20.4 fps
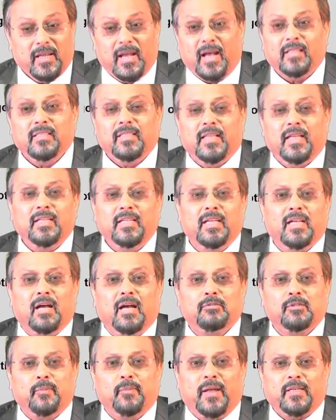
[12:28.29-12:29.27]
and then he
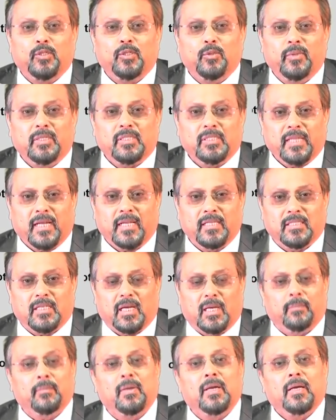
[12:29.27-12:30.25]
comes back to me second
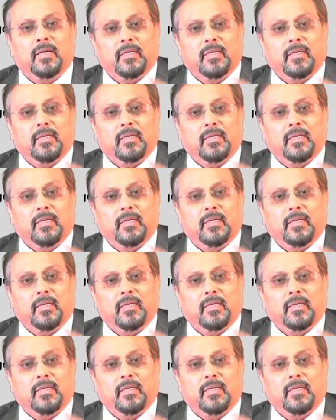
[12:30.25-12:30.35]
time.